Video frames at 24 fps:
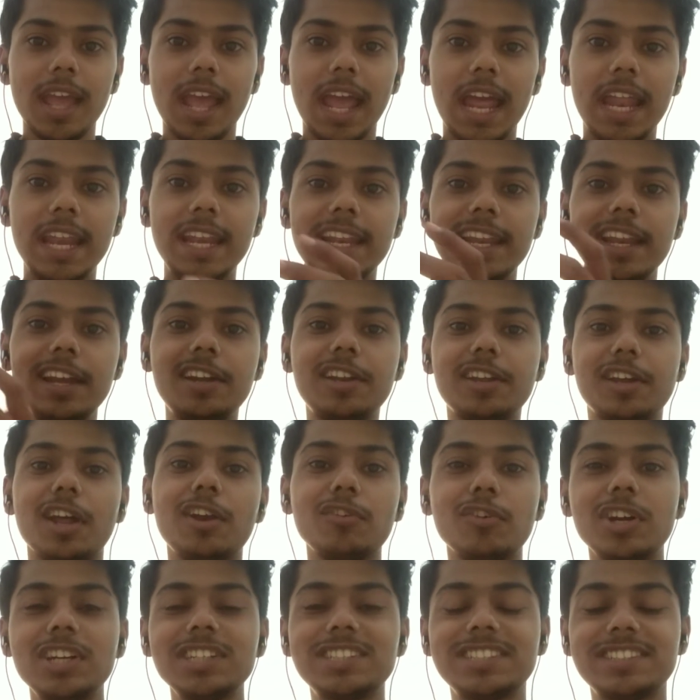and it
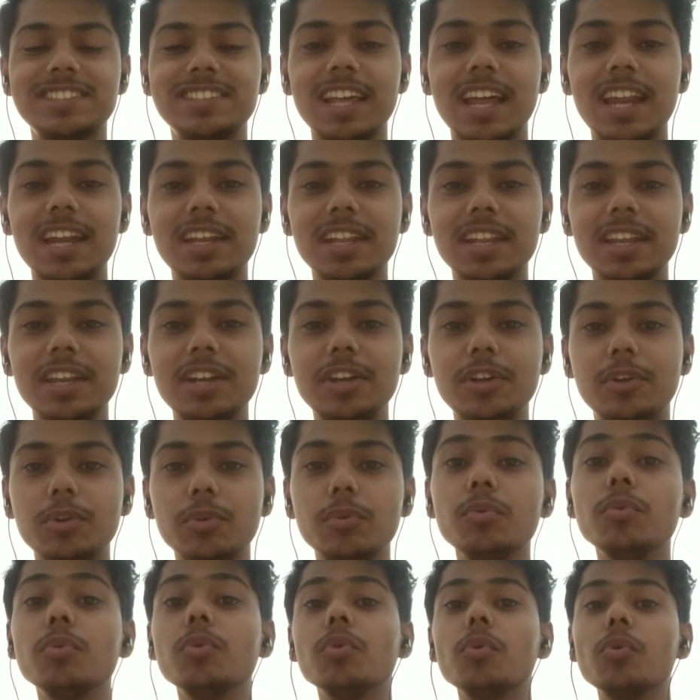converts that
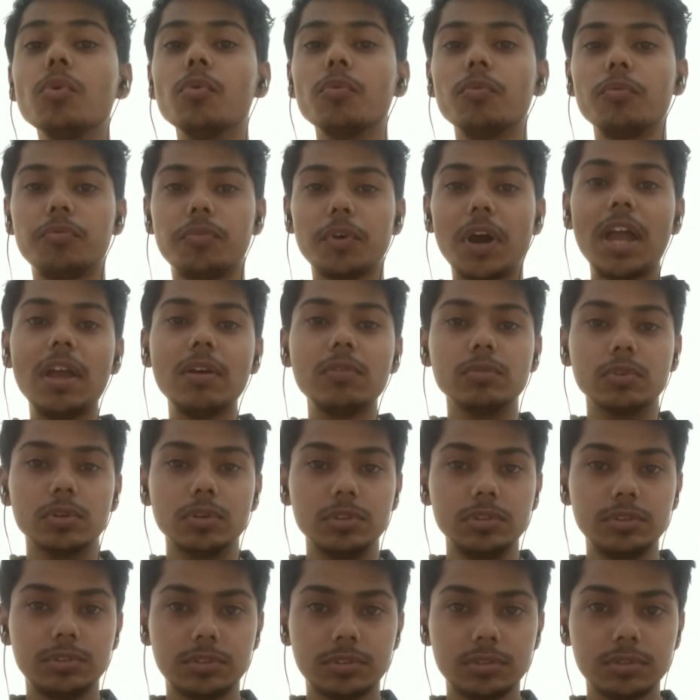into 5
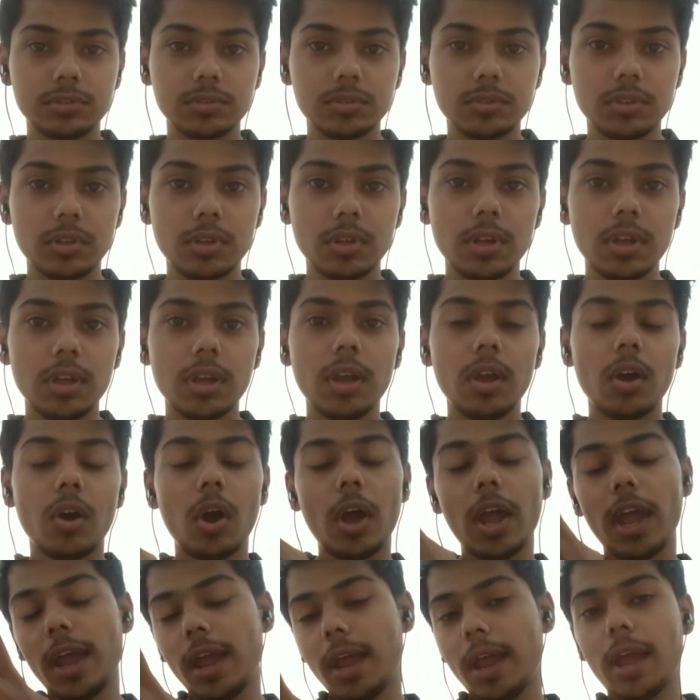volts
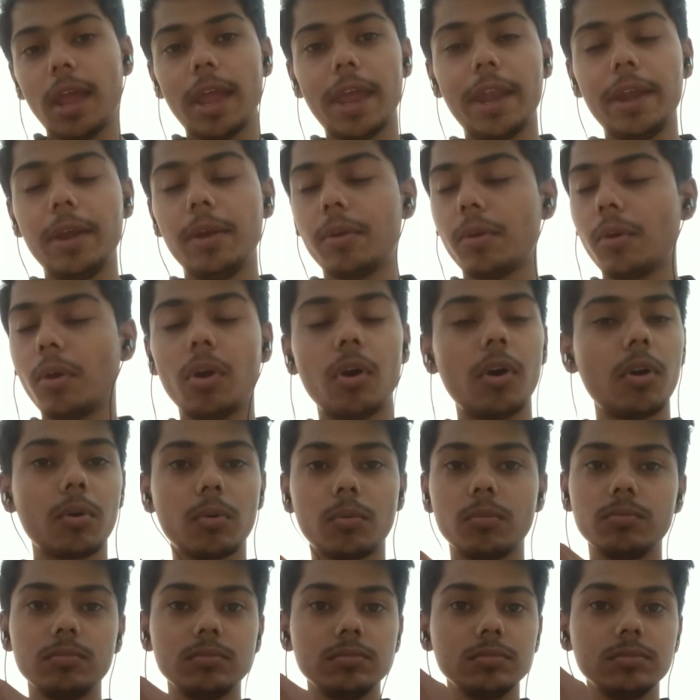and or
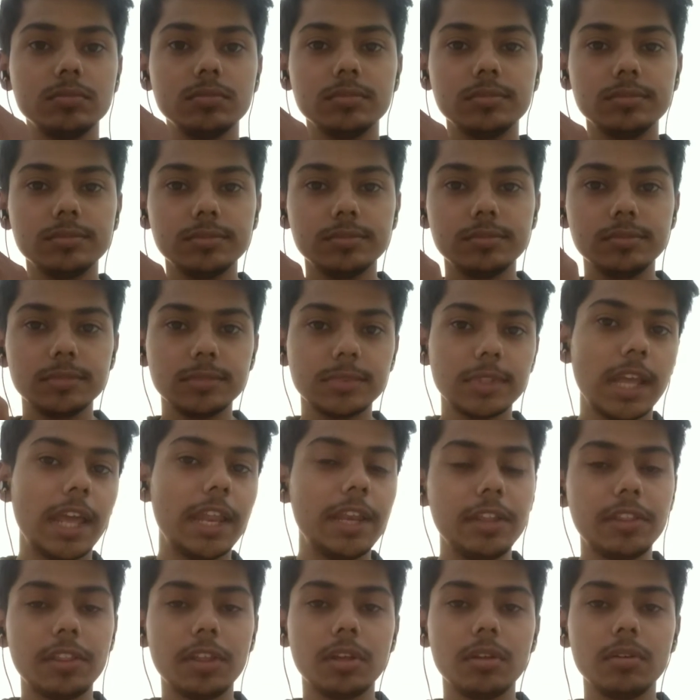
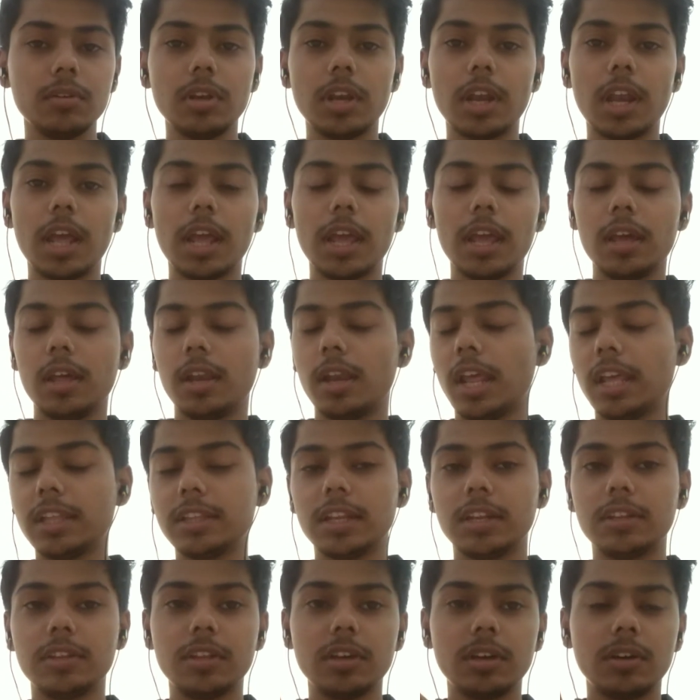anything like
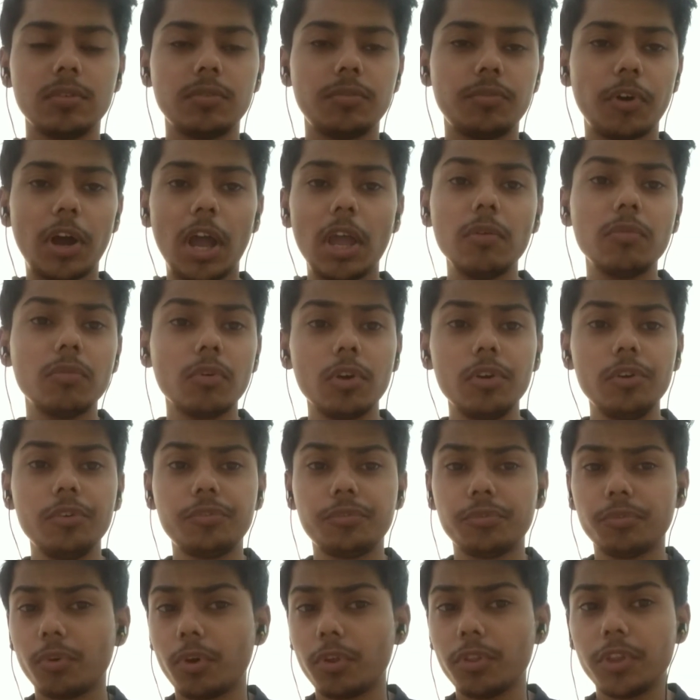that. The 5
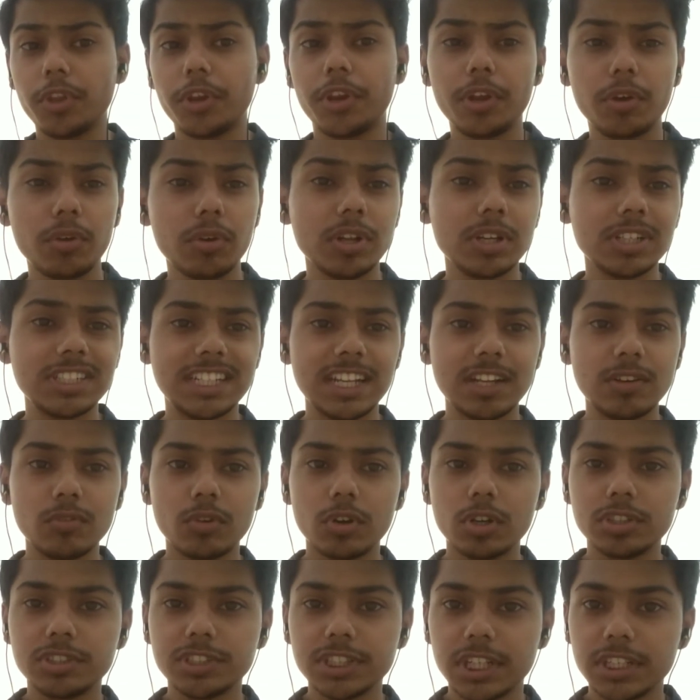volts for the regular 10
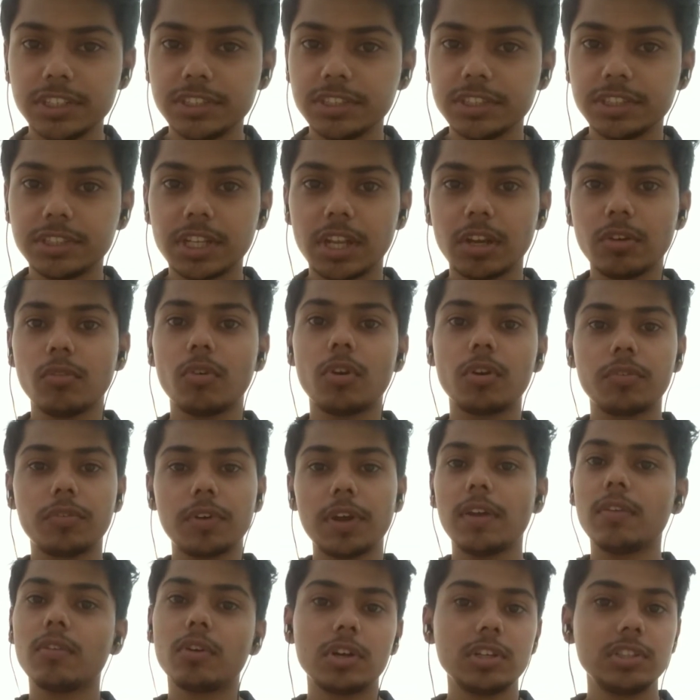watt charging, 10 watt
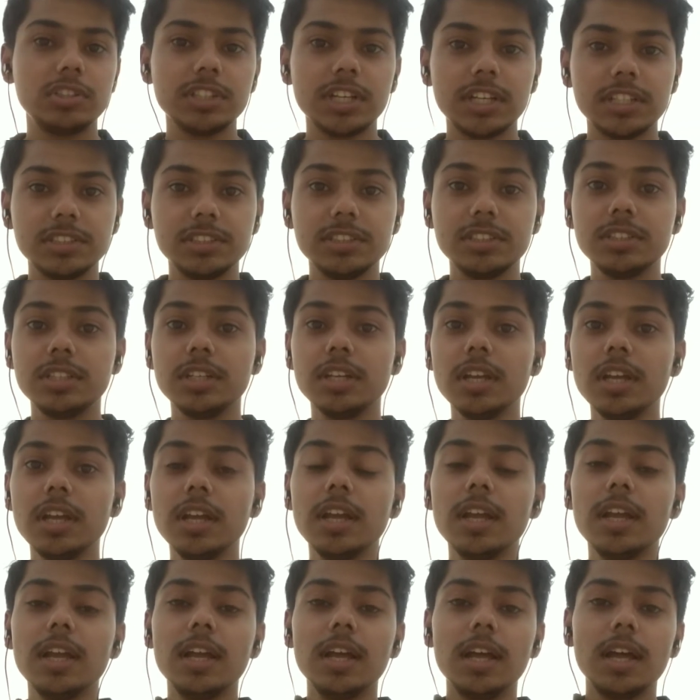5 watt charging,
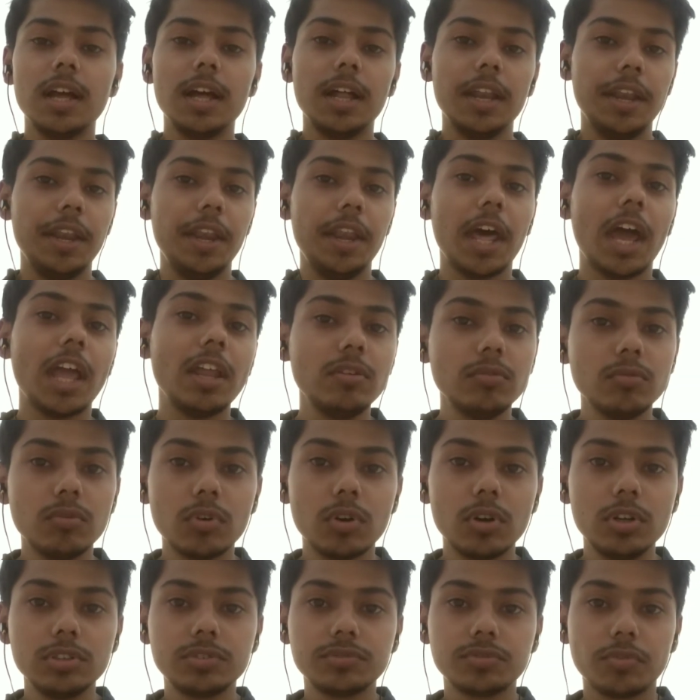9
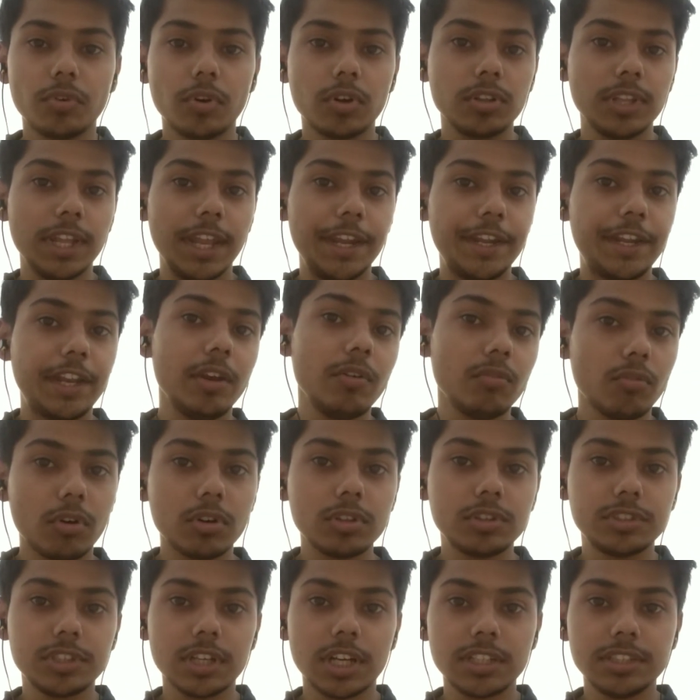volts for the 18
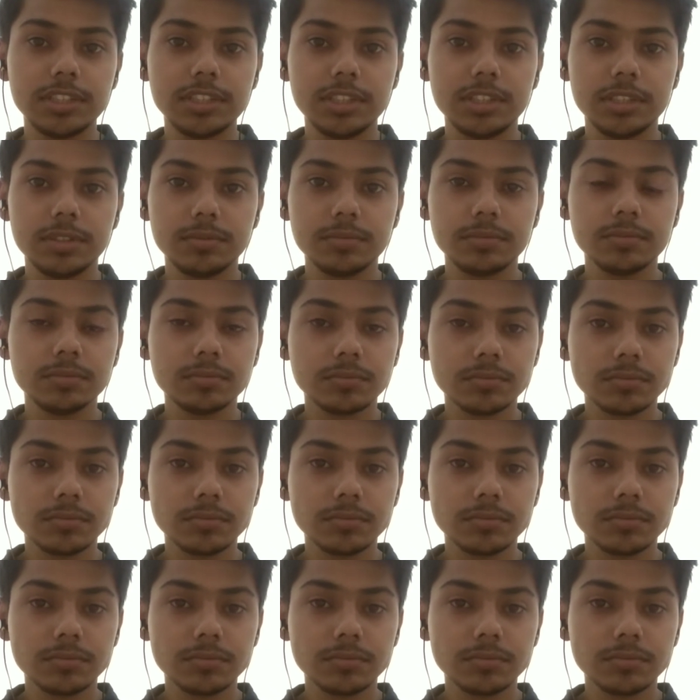watt charging,